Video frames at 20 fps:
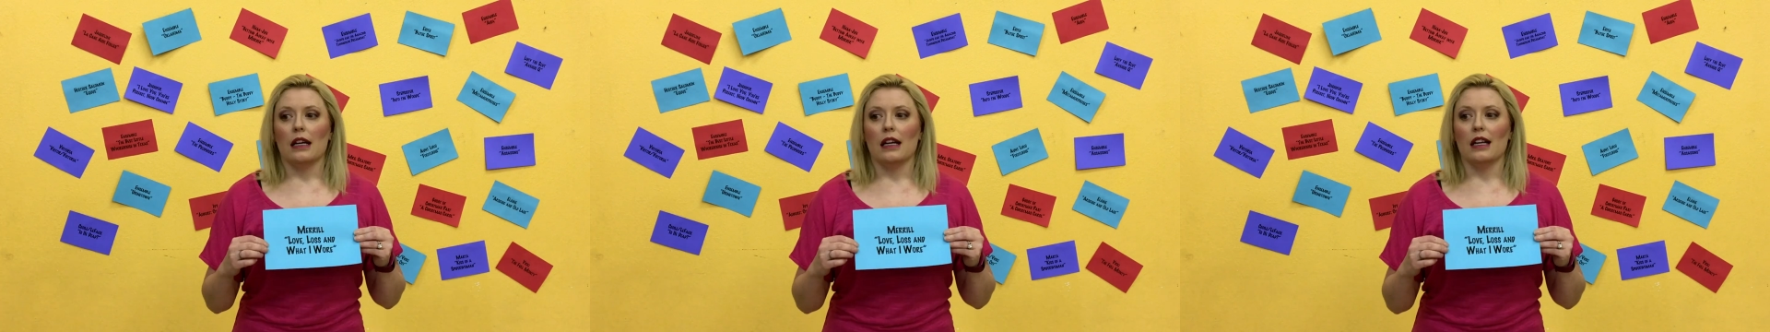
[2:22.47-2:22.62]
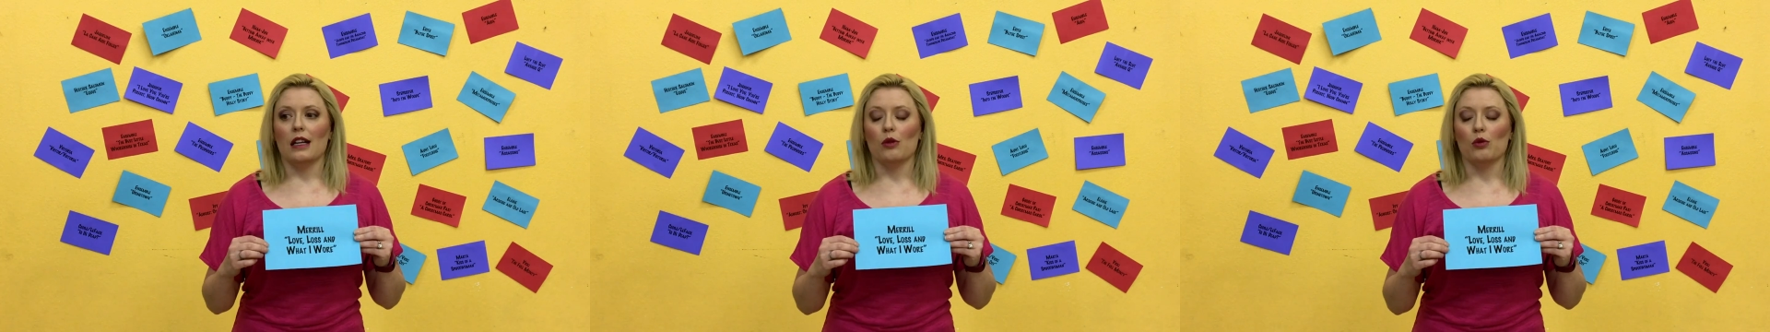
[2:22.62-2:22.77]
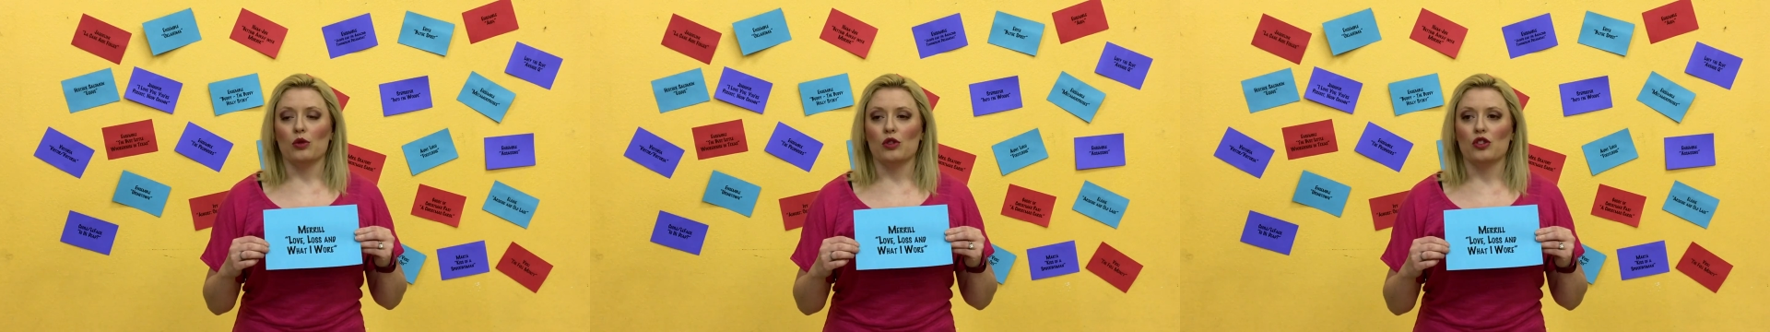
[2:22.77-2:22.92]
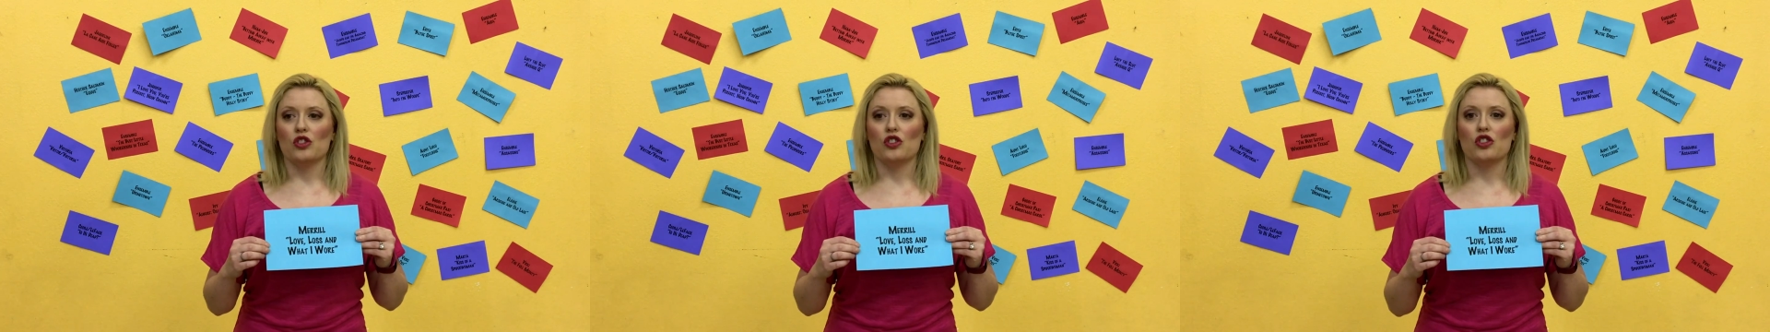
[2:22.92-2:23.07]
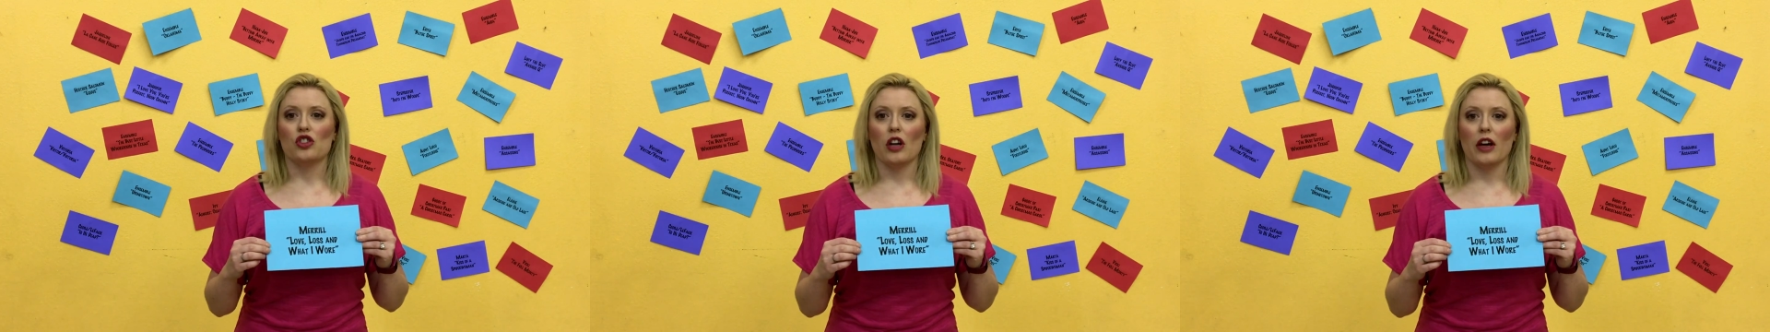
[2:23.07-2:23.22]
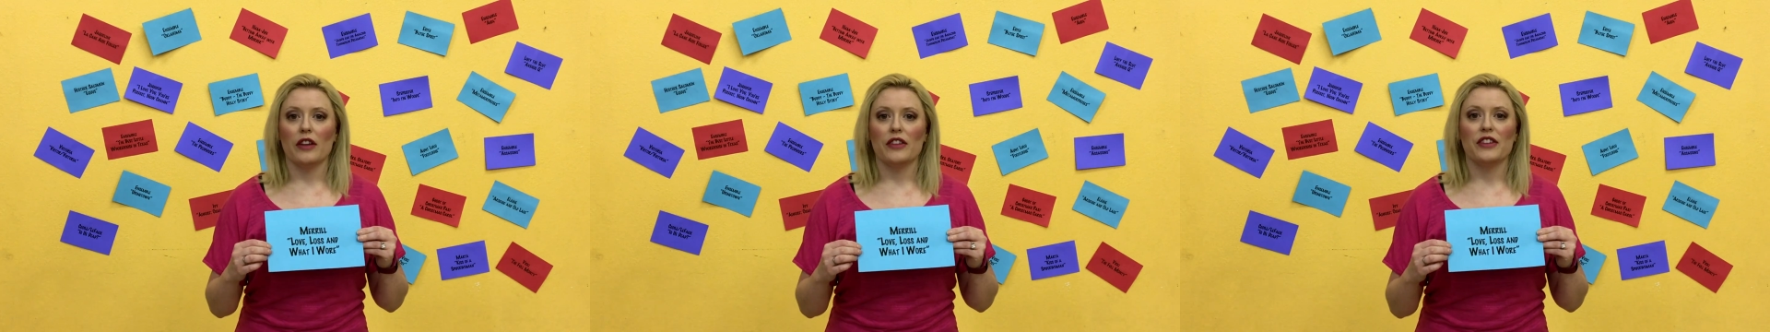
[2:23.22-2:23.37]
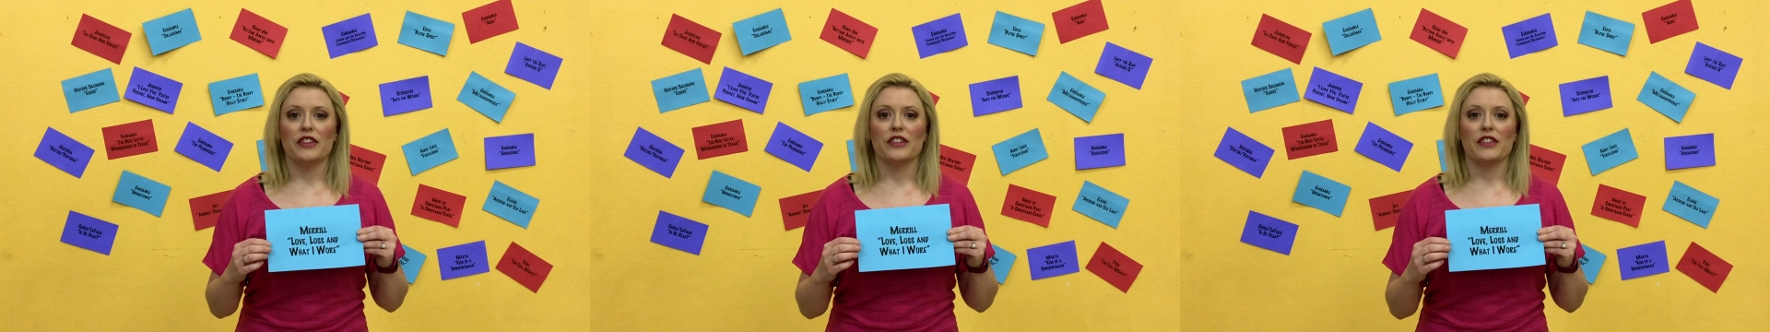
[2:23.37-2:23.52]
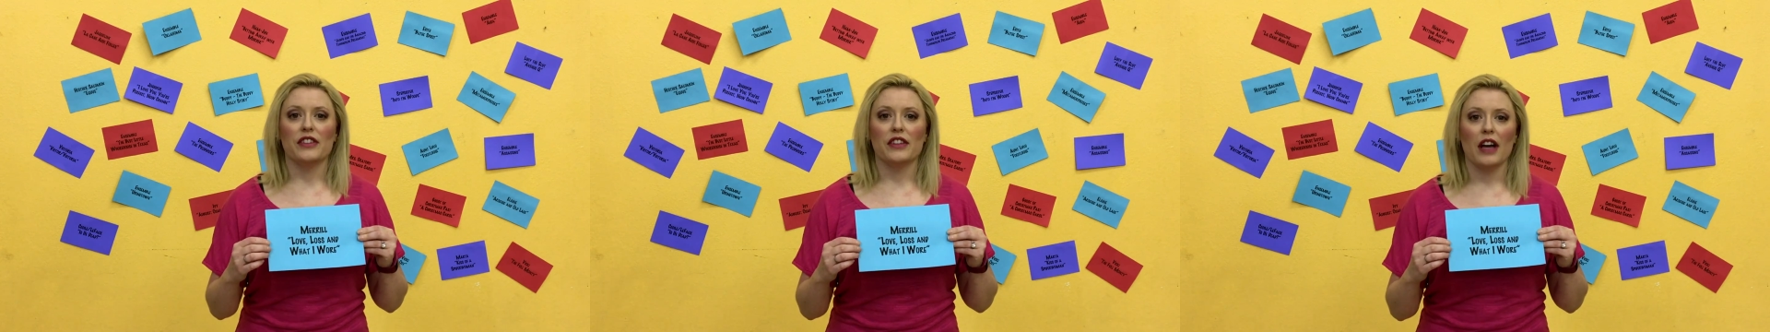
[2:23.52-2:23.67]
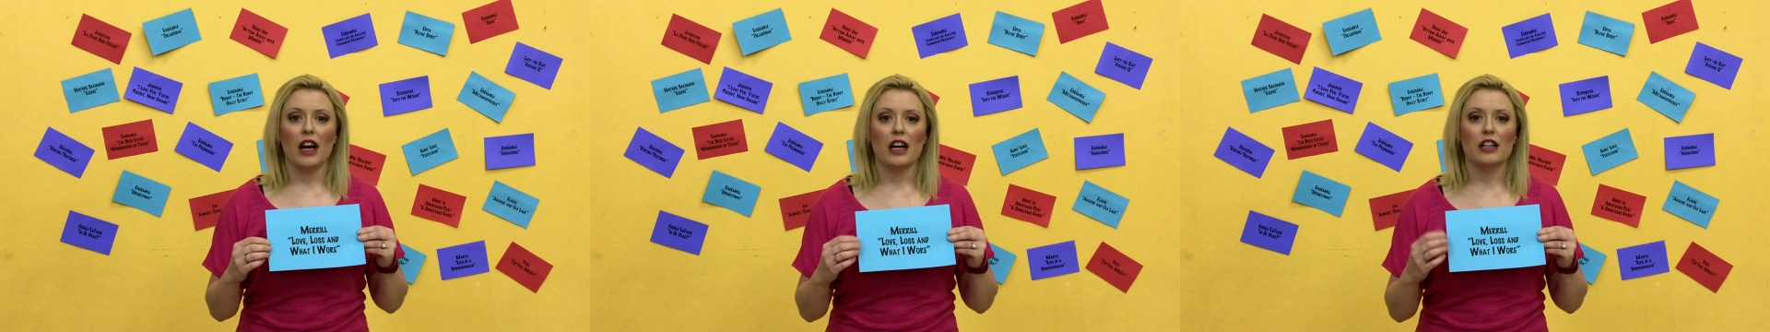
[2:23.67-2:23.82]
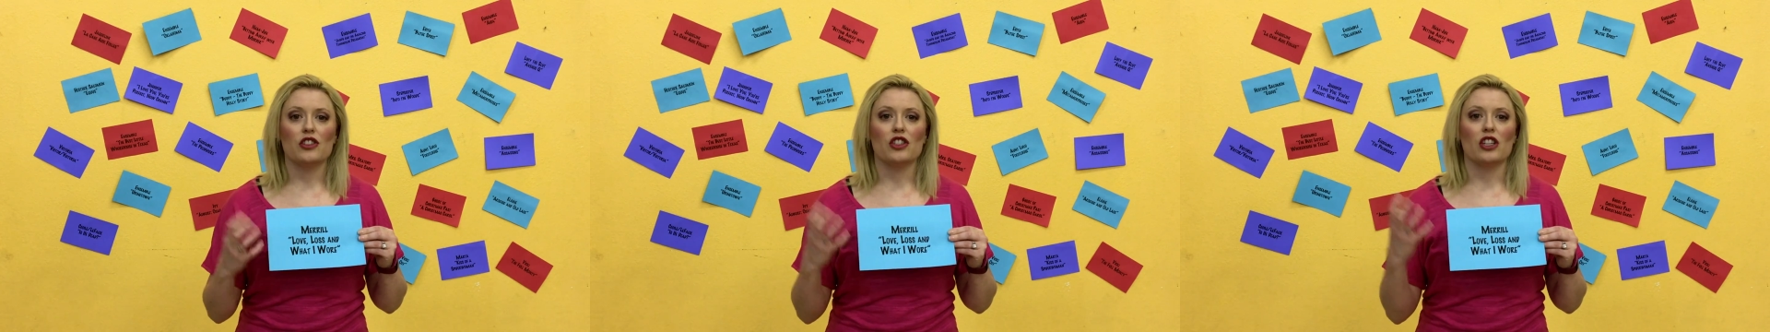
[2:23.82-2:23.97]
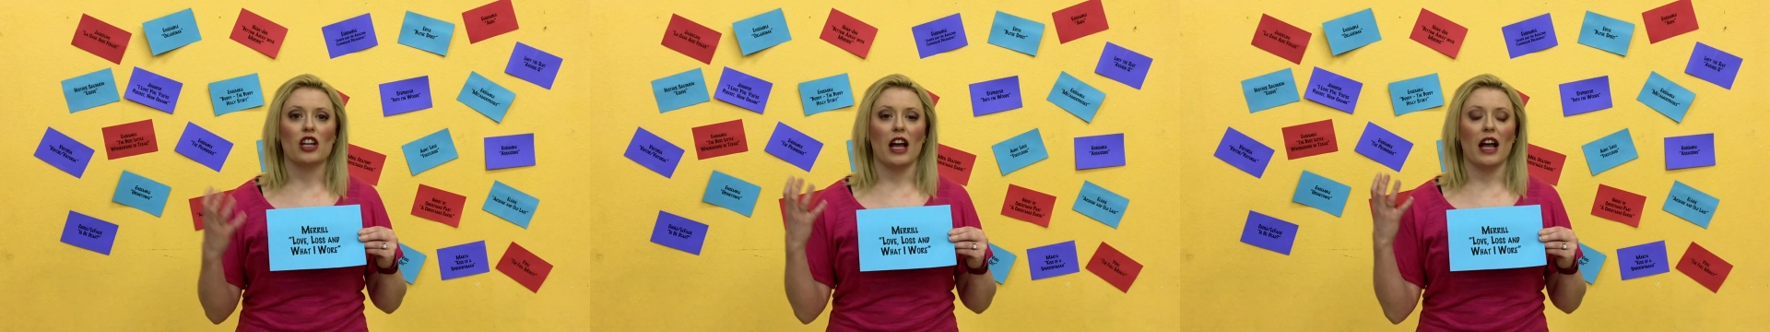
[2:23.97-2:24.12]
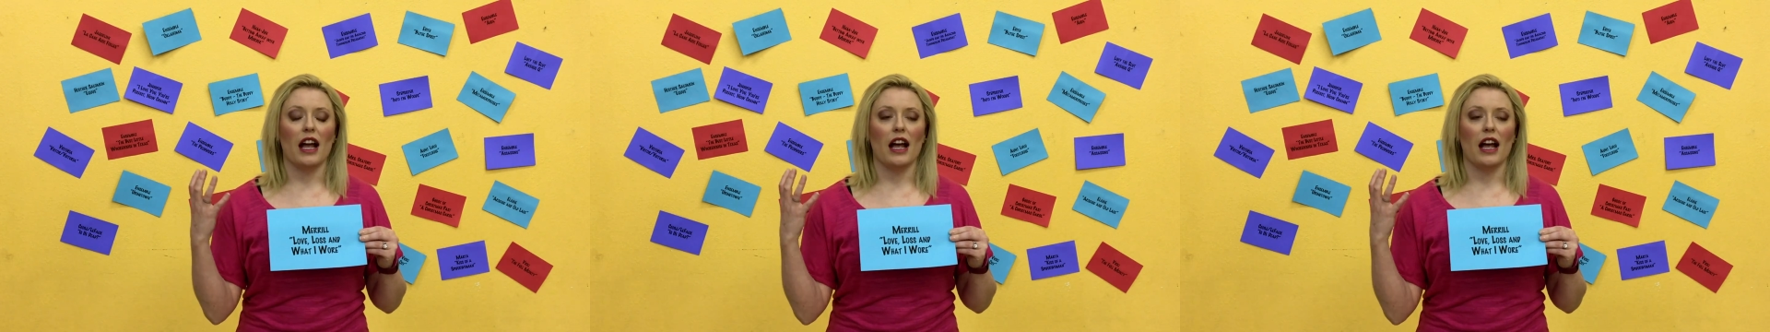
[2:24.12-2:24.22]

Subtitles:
It was just such